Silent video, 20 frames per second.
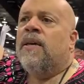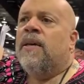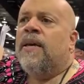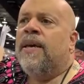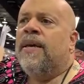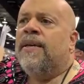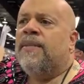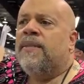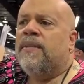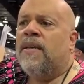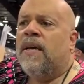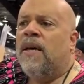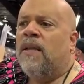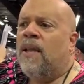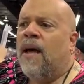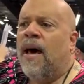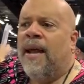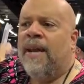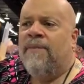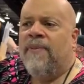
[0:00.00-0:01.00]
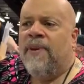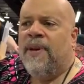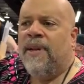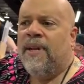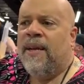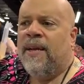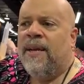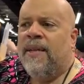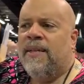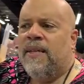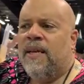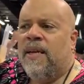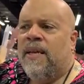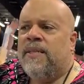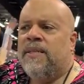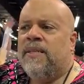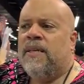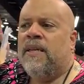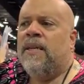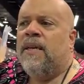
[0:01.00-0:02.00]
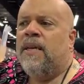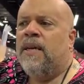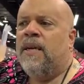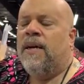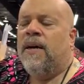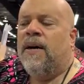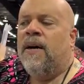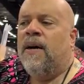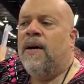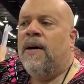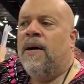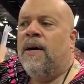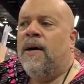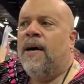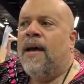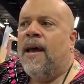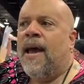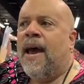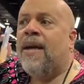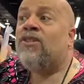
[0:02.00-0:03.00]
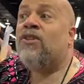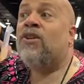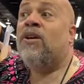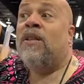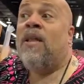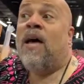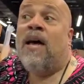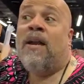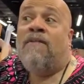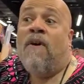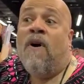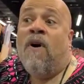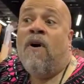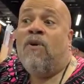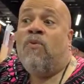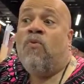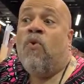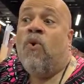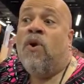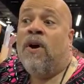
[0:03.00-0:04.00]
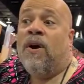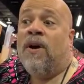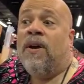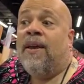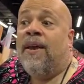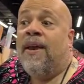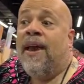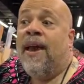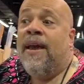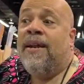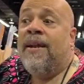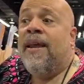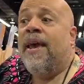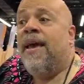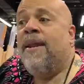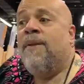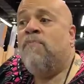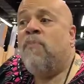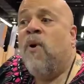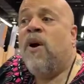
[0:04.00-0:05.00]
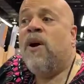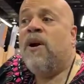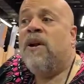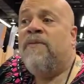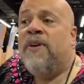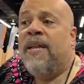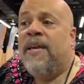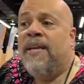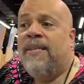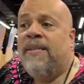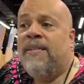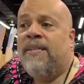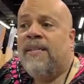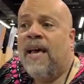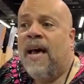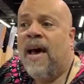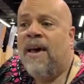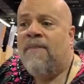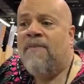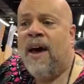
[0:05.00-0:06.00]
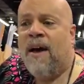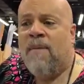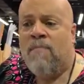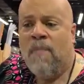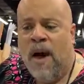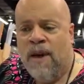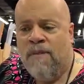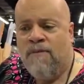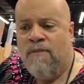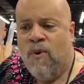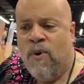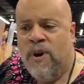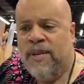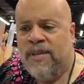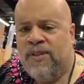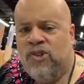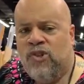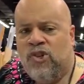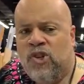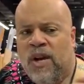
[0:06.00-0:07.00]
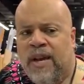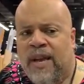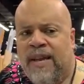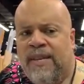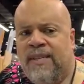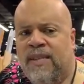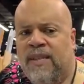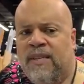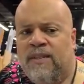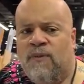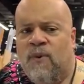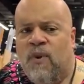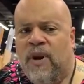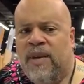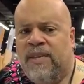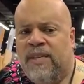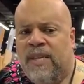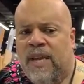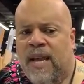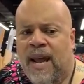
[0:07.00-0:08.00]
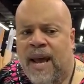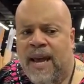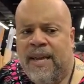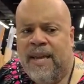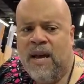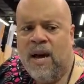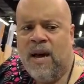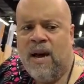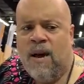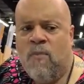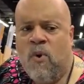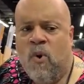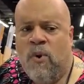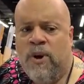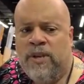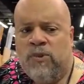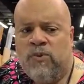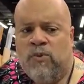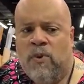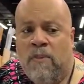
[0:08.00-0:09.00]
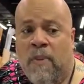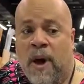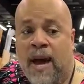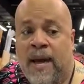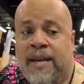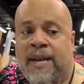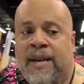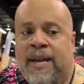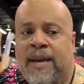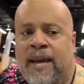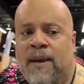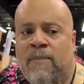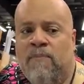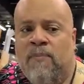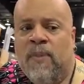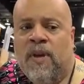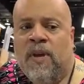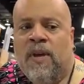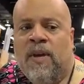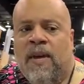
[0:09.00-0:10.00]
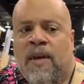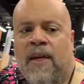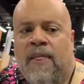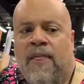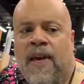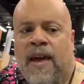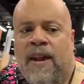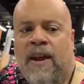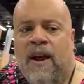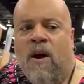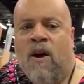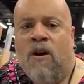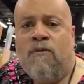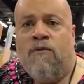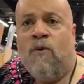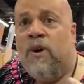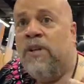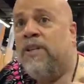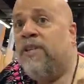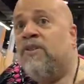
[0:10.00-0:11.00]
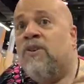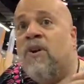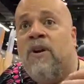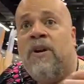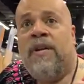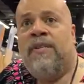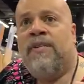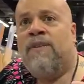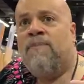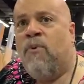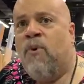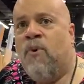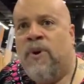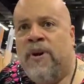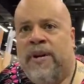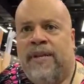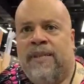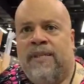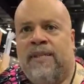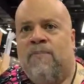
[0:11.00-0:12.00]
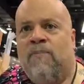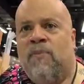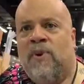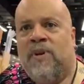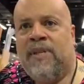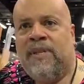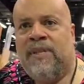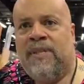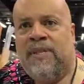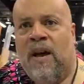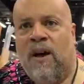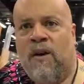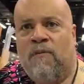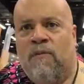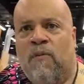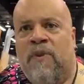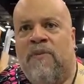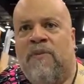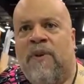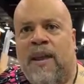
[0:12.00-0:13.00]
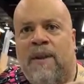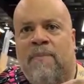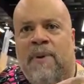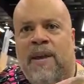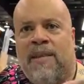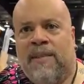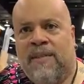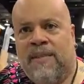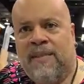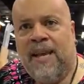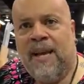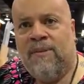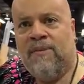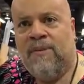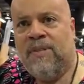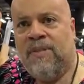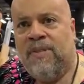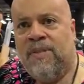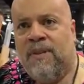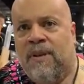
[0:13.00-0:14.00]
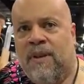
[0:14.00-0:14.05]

It's a lot of it. It's actually a lot of hard work, and part of it is I've got my voice, Chuck has his voice, and I'm always reminding him that our voices aren't as important as the book itself. We've got to make the sounds